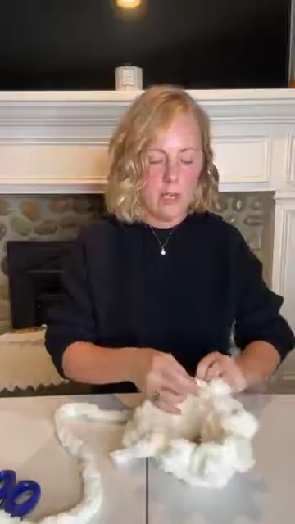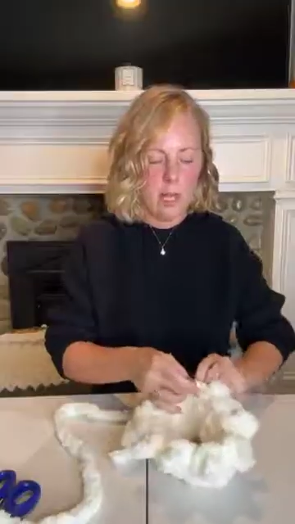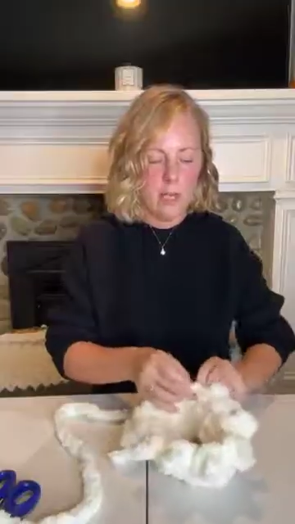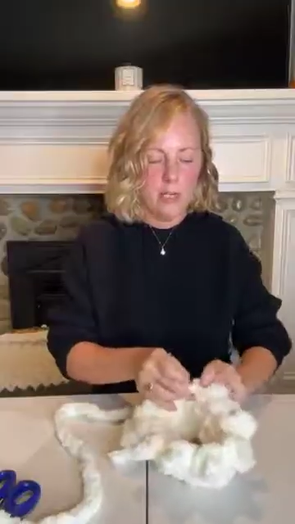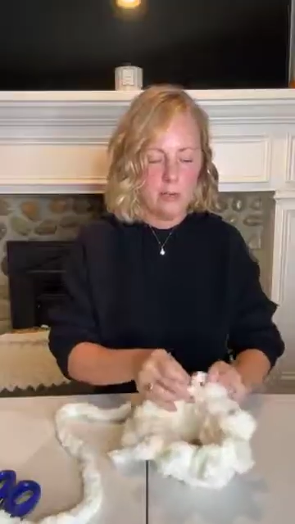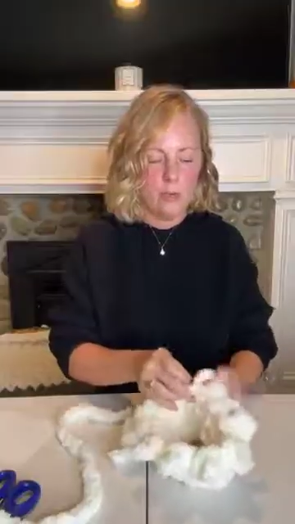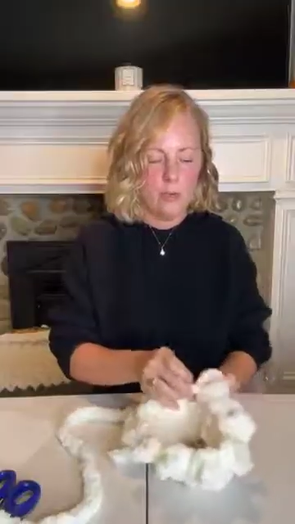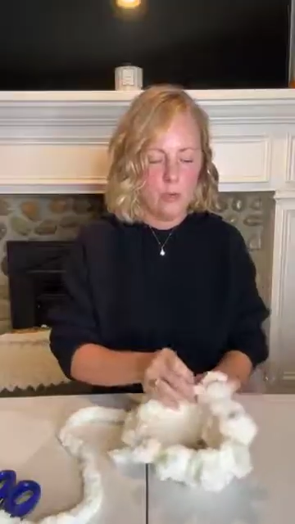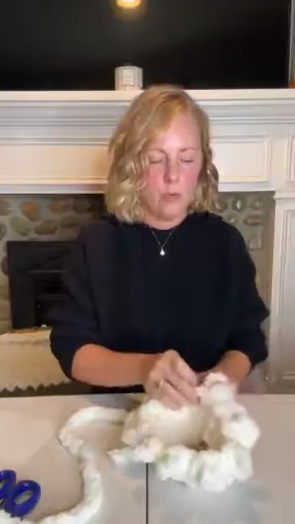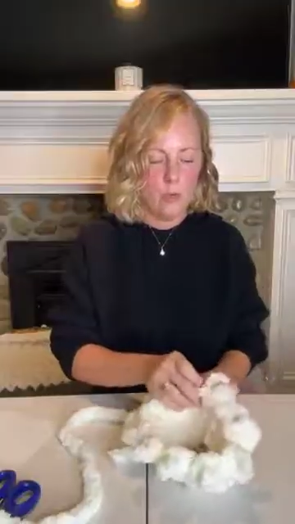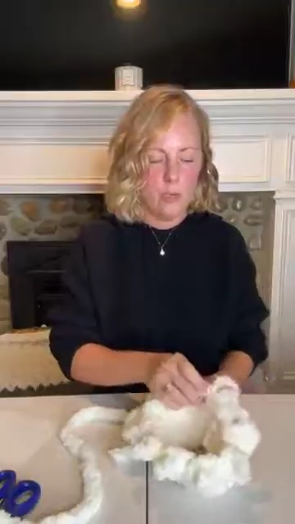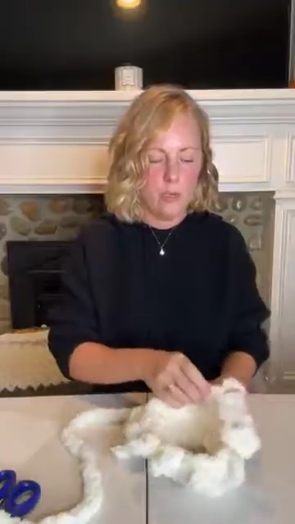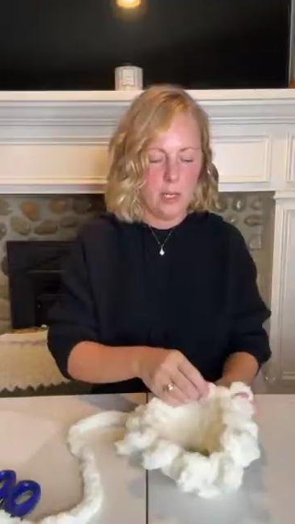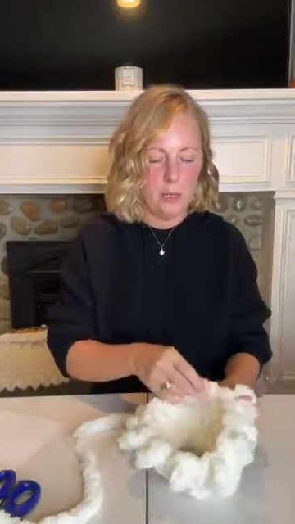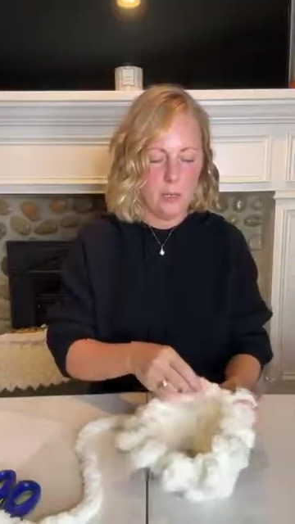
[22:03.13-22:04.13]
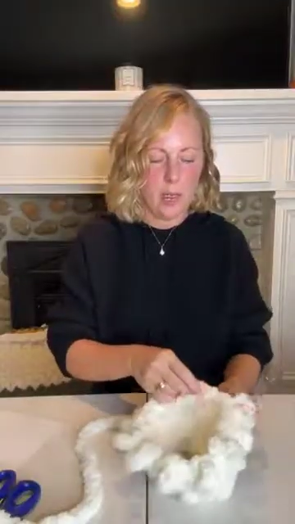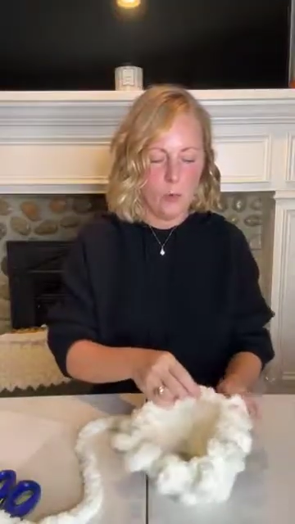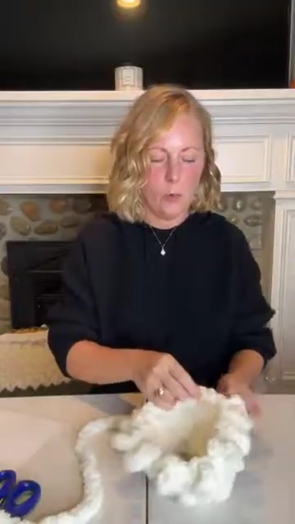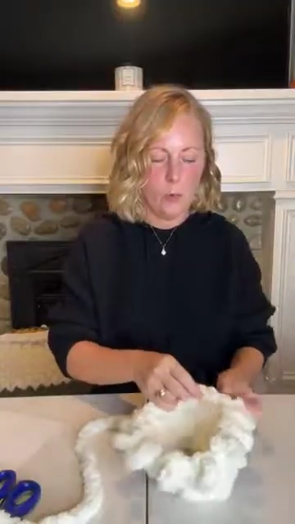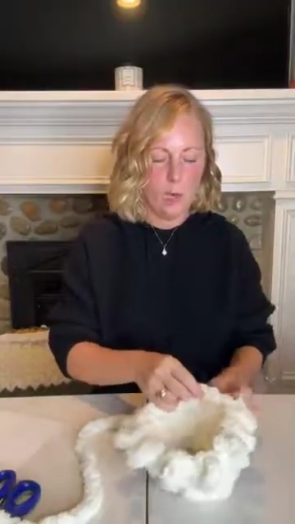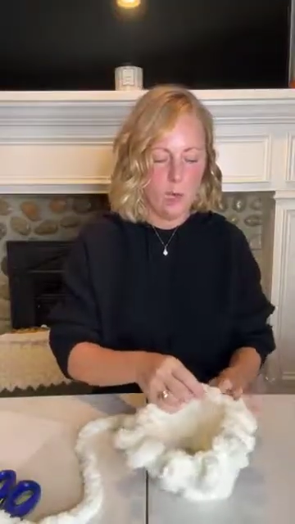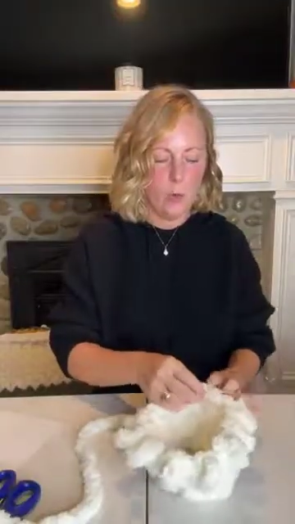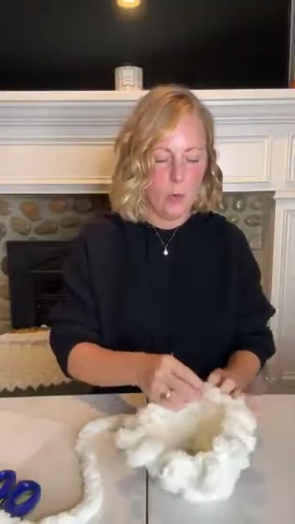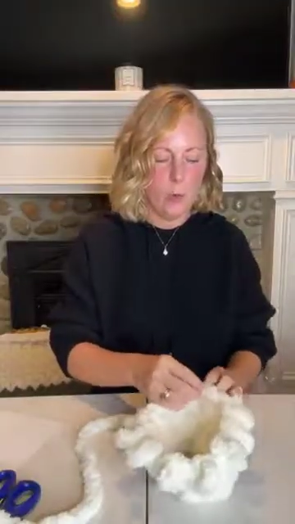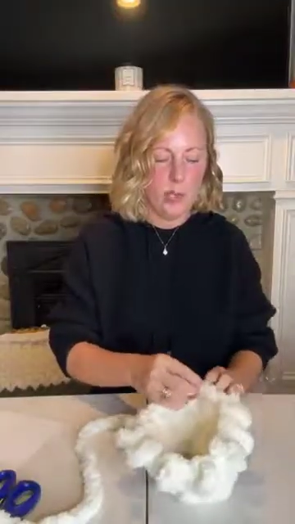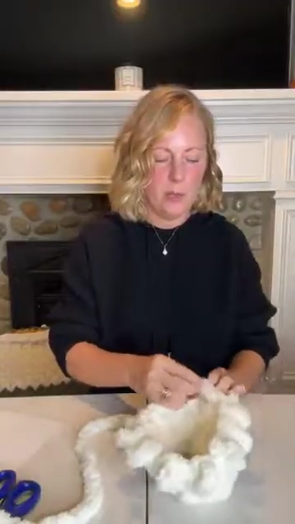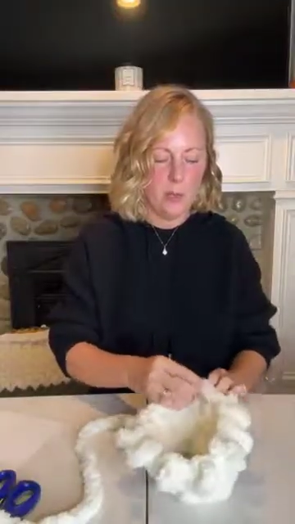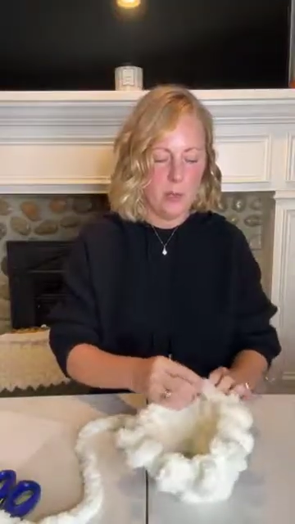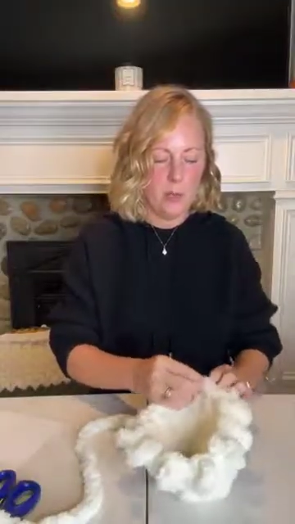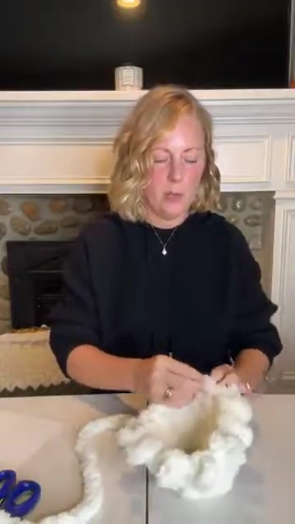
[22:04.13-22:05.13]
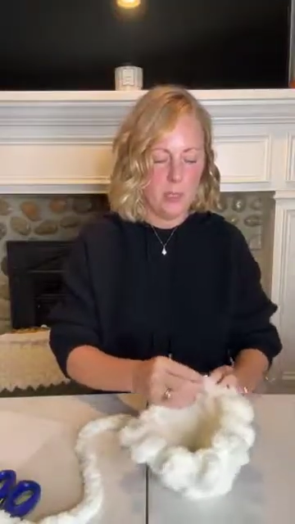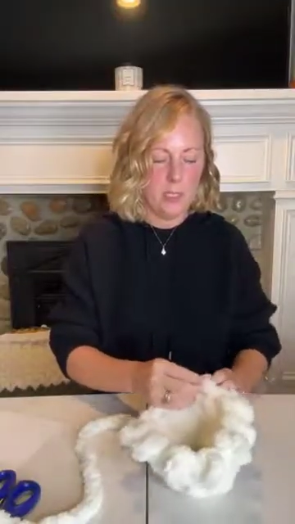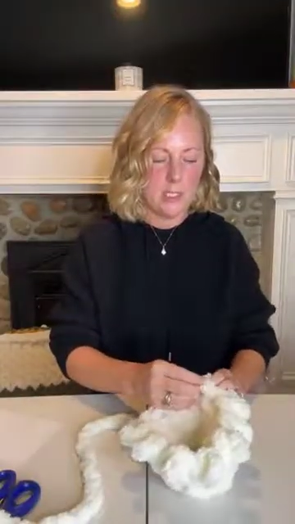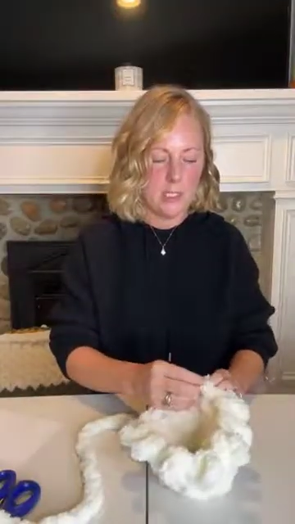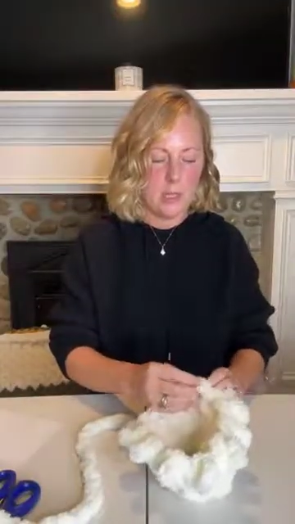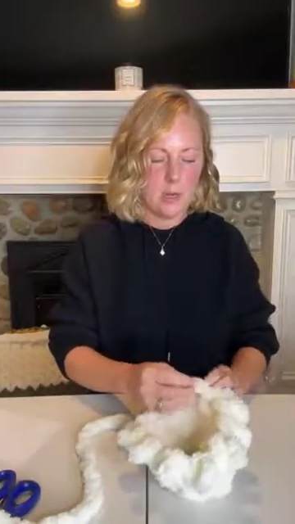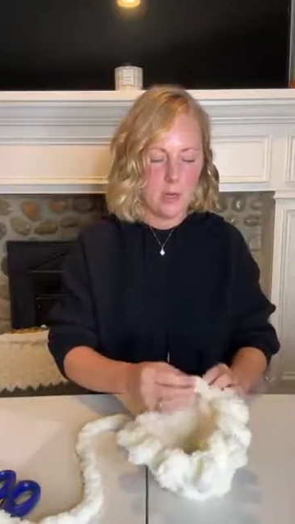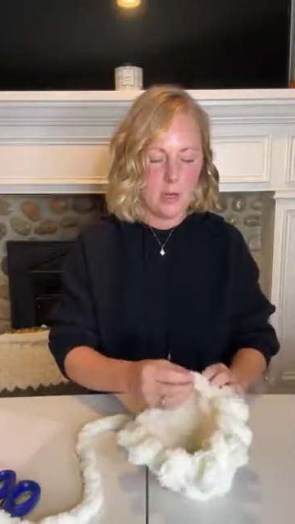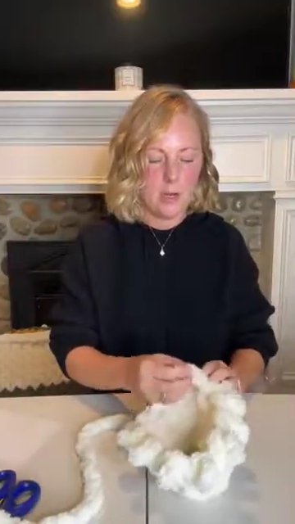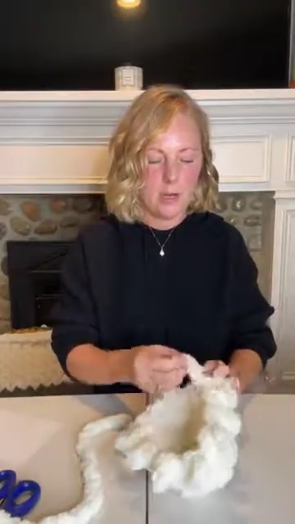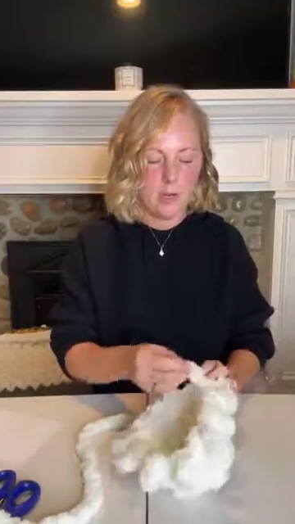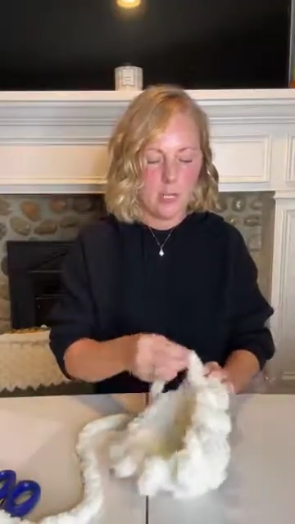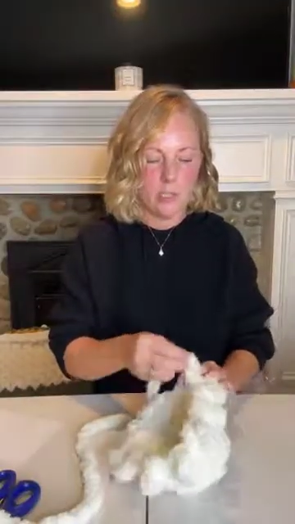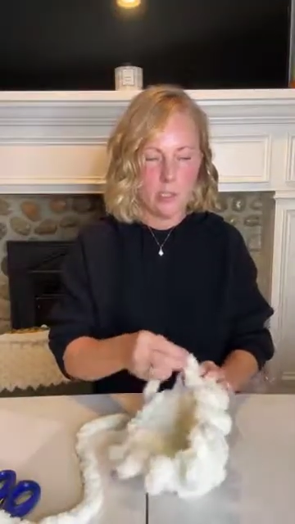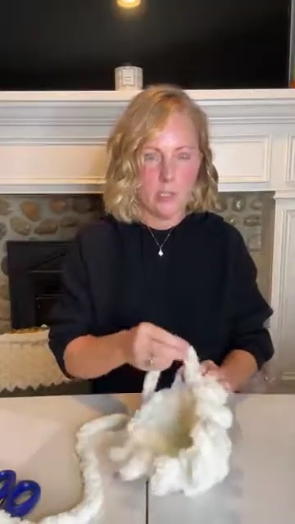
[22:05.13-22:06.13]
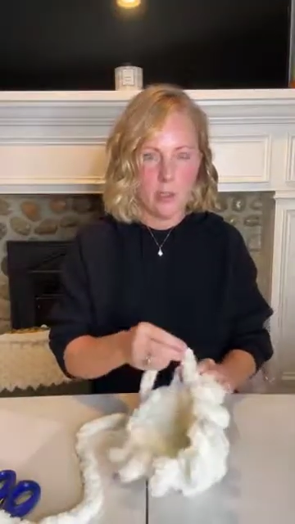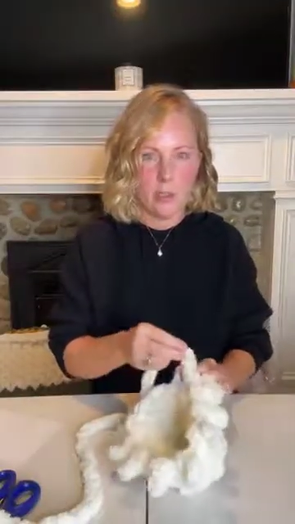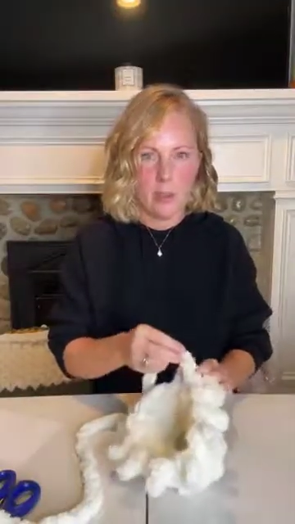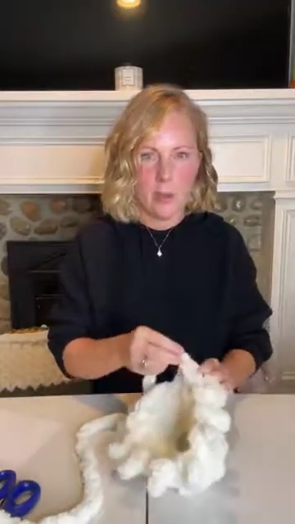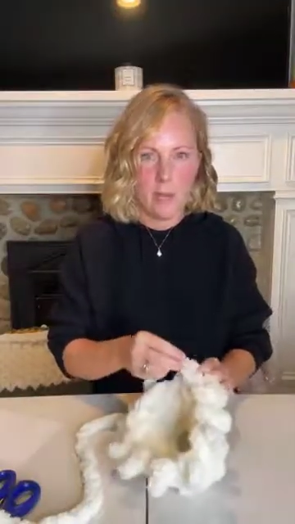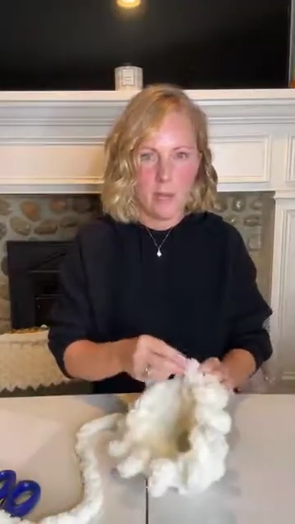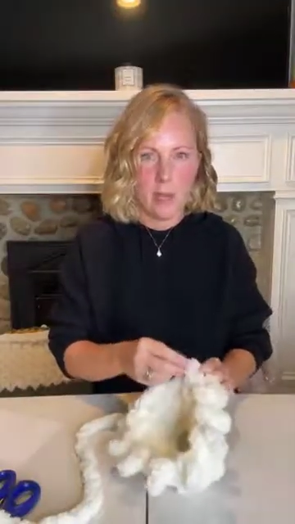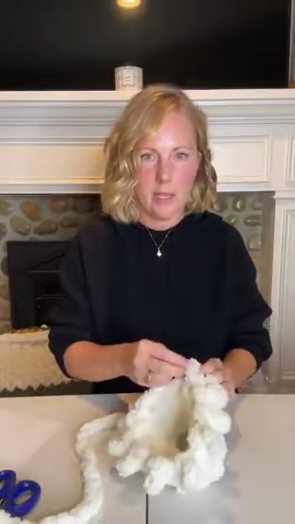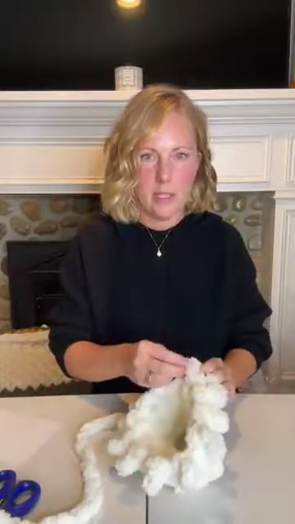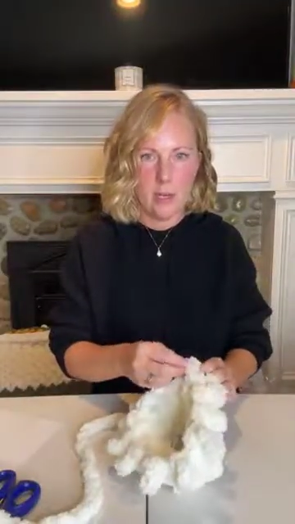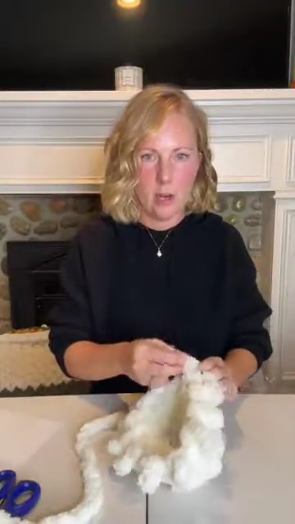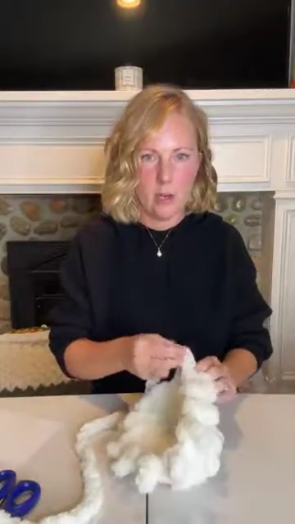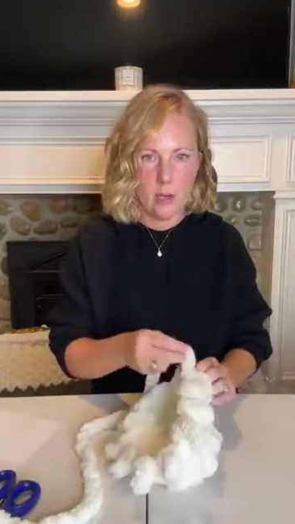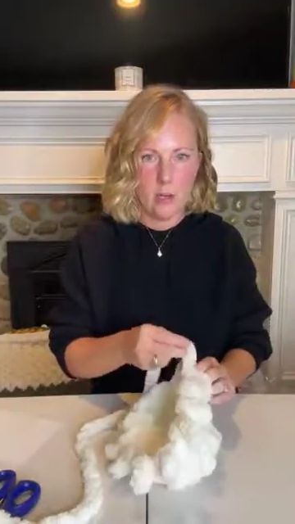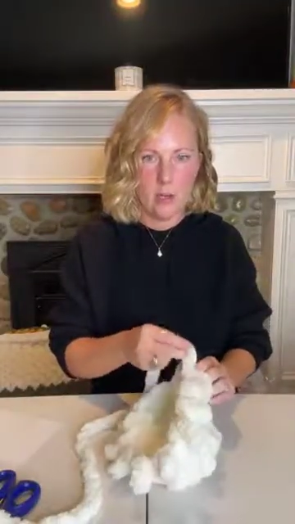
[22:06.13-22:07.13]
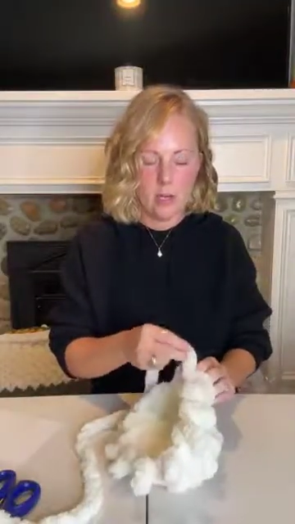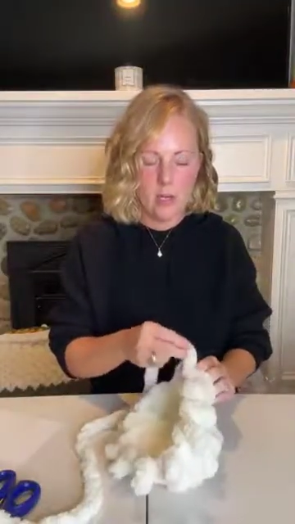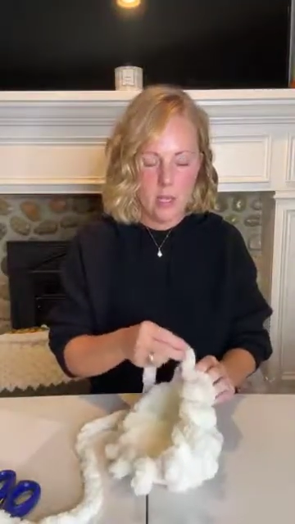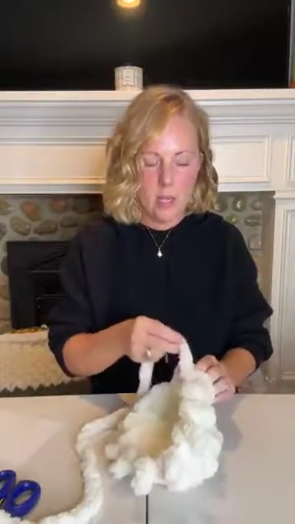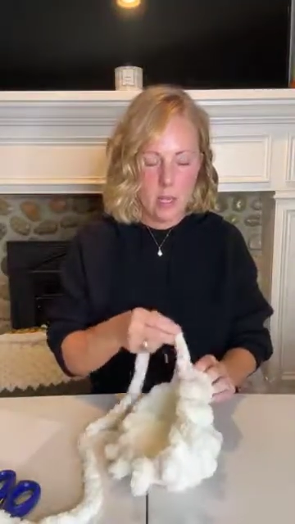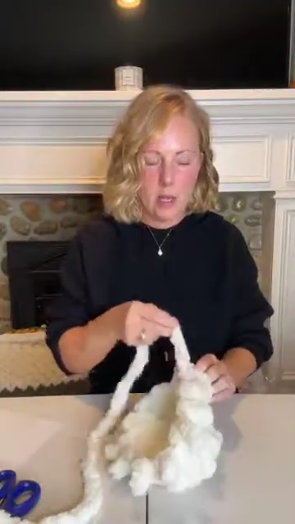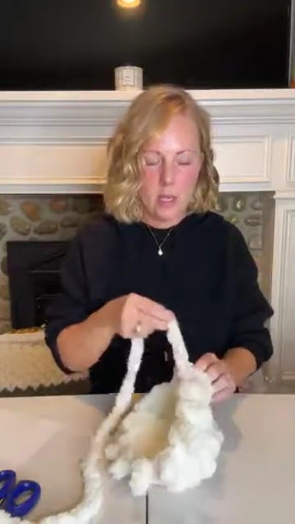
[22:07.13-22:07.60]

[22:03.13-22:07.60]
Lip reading: I'm kind of moving my work with me, because I want to make sure that my yarn,